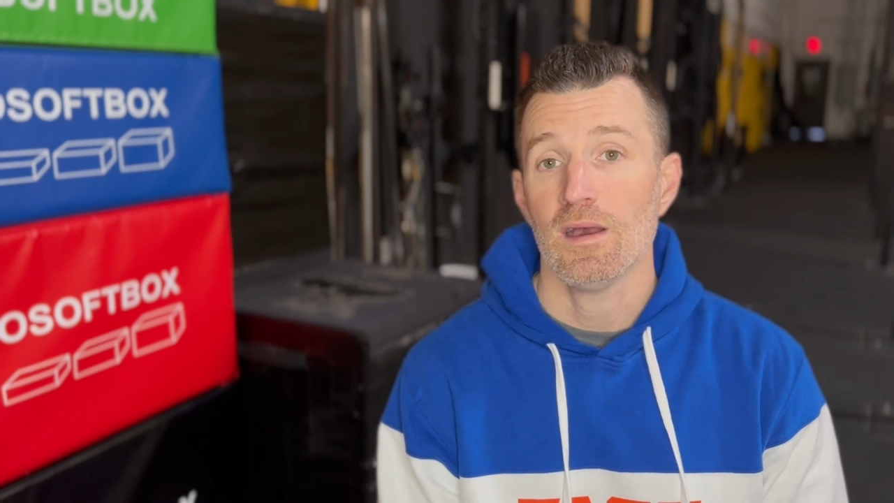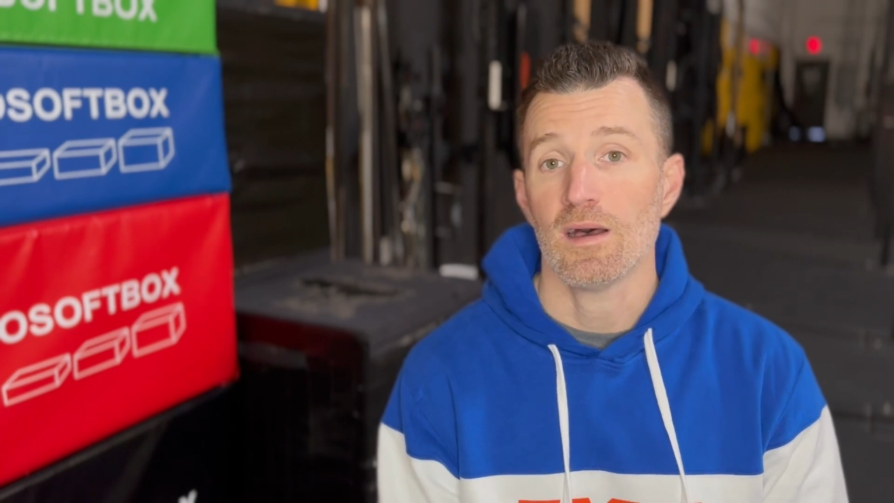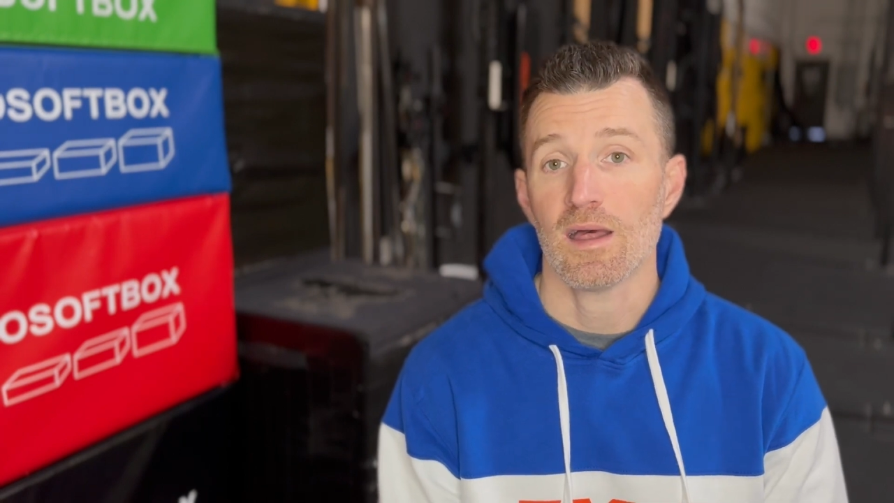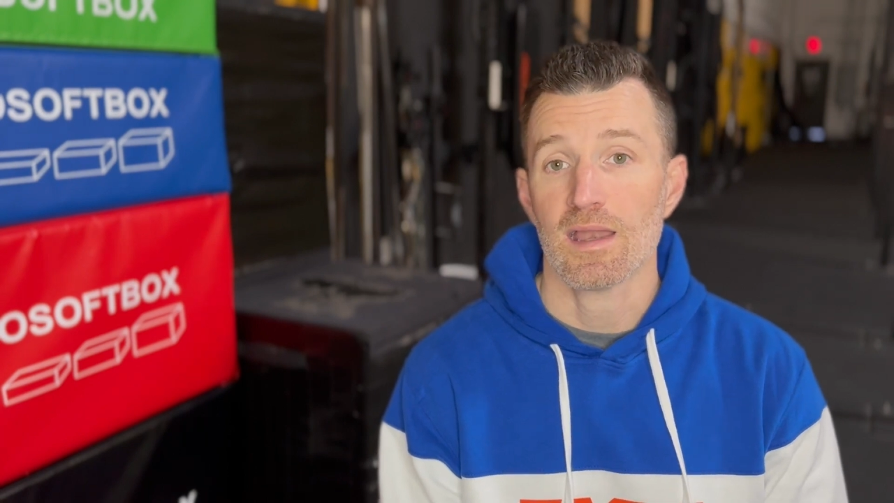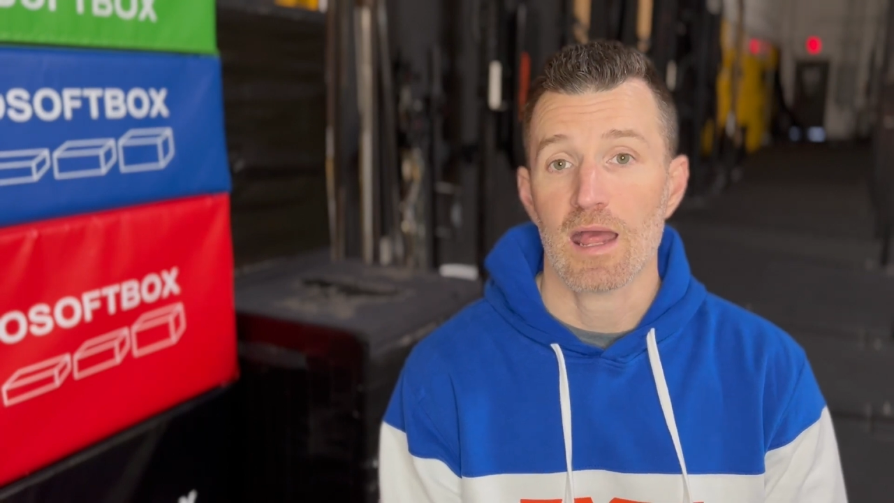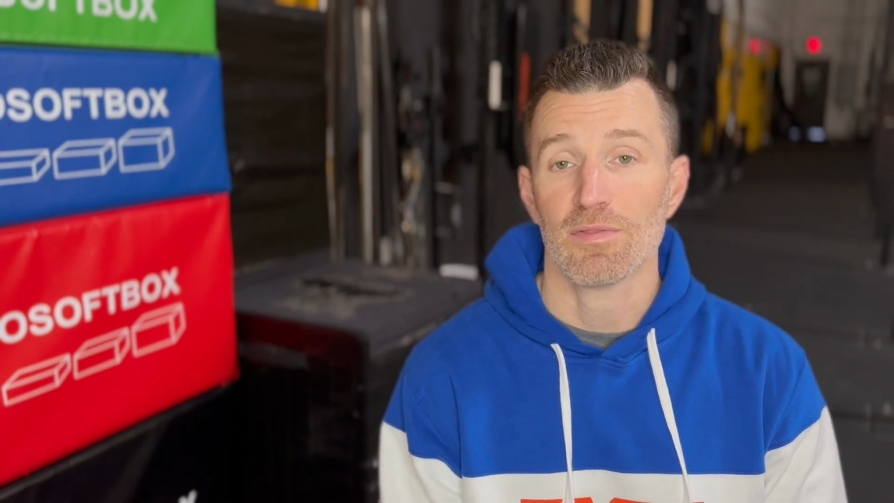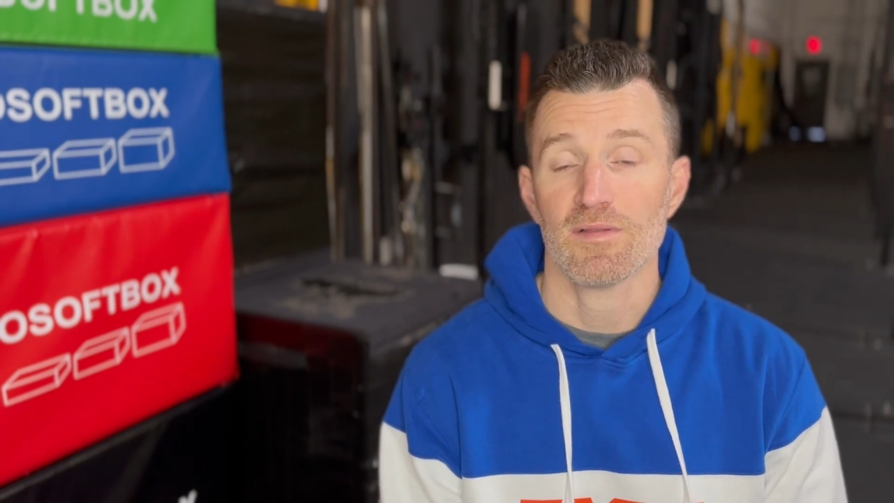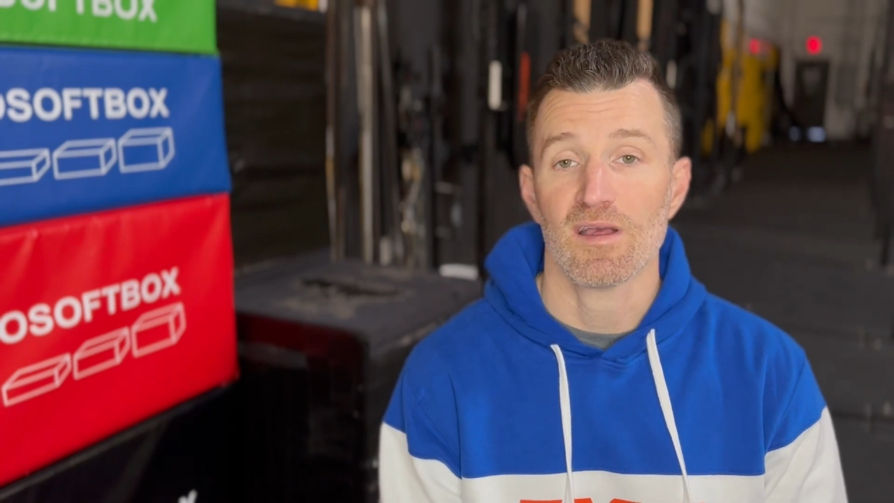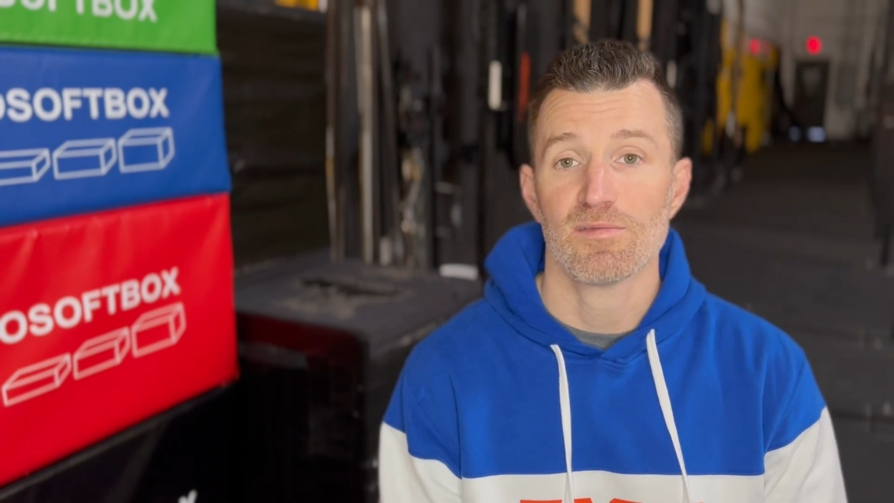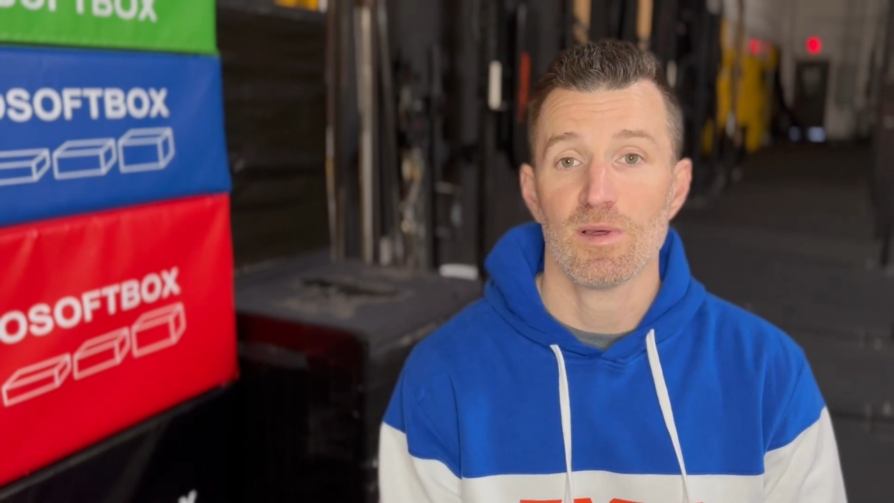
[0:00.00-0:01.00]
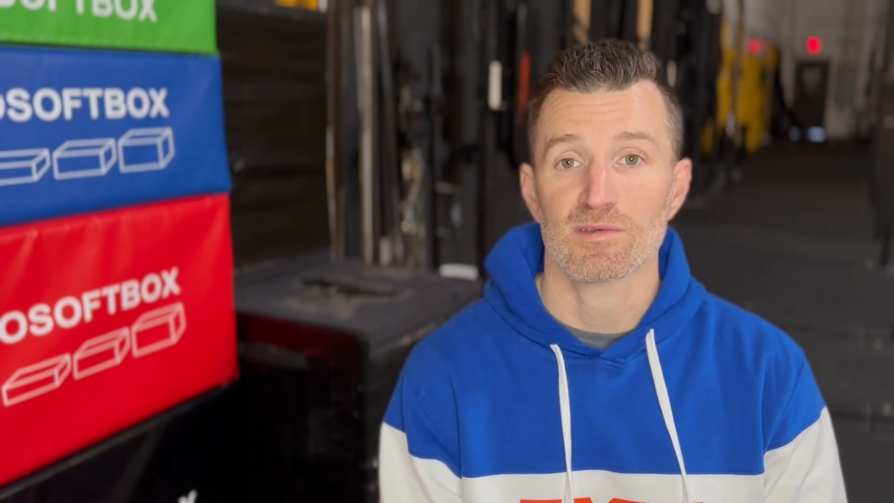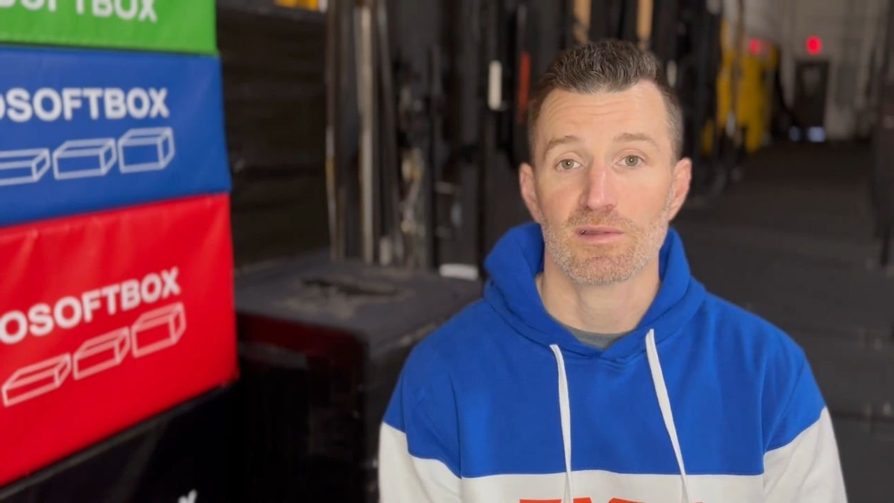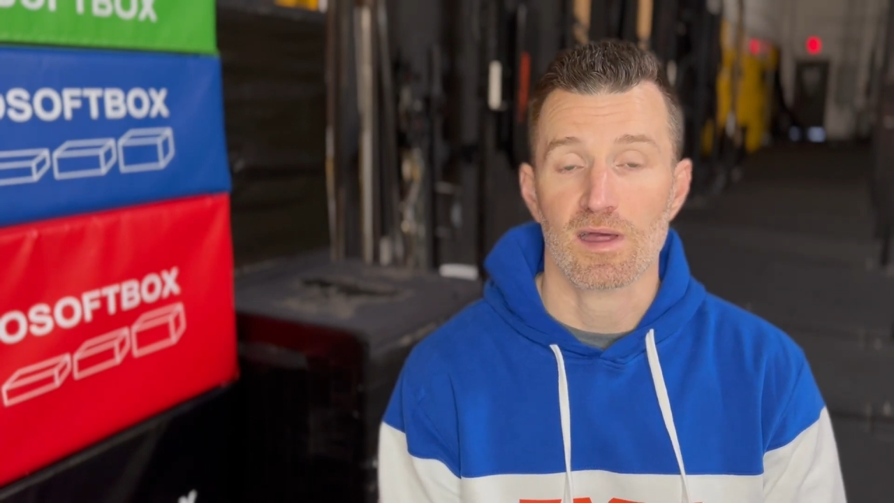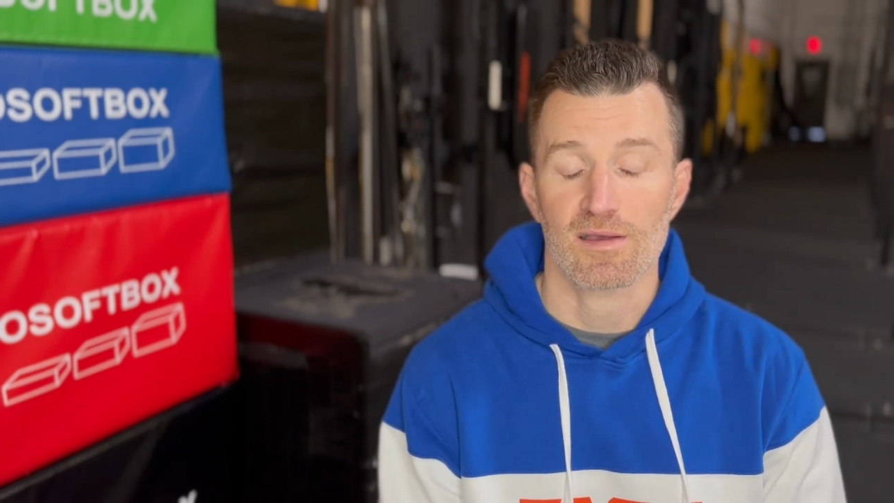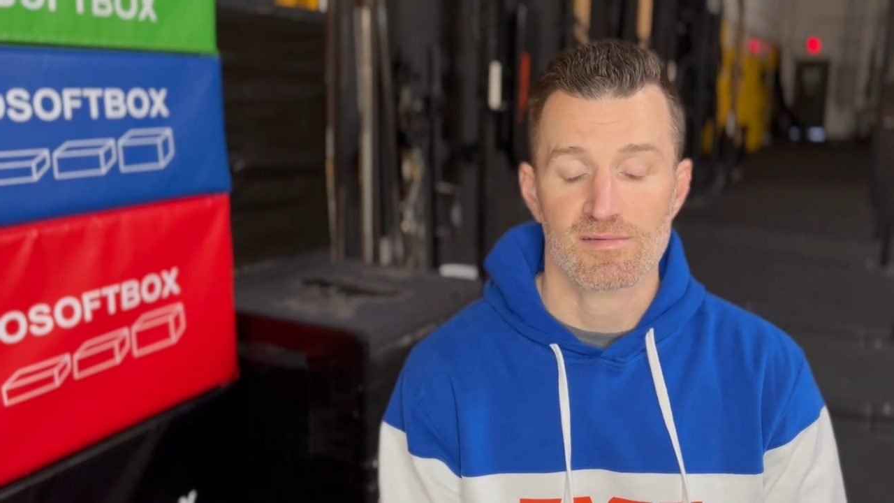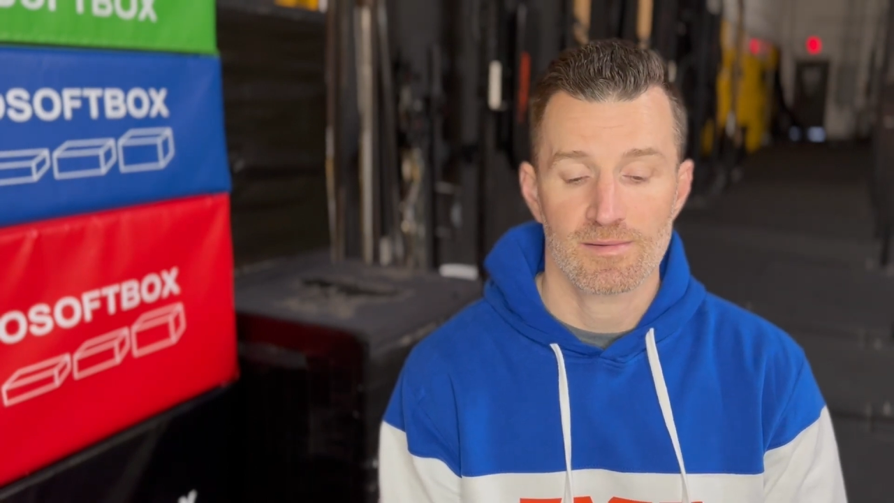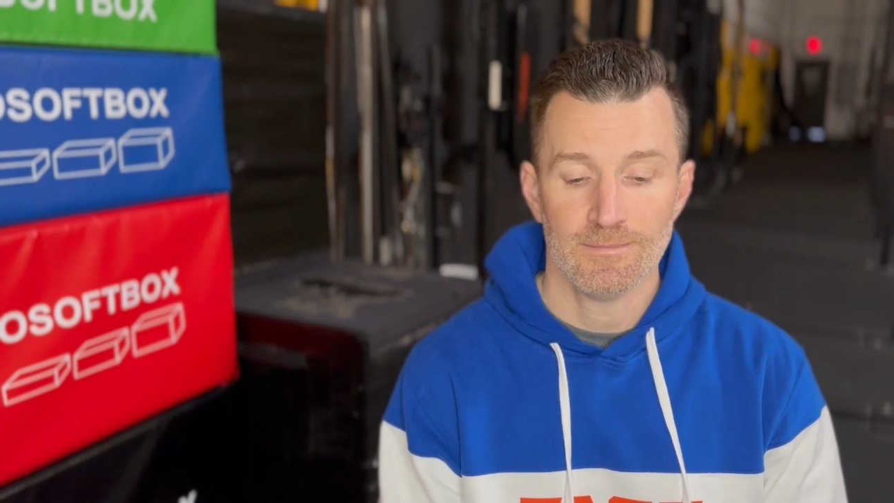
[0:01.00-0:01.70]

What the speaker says: an athlete that's specialized.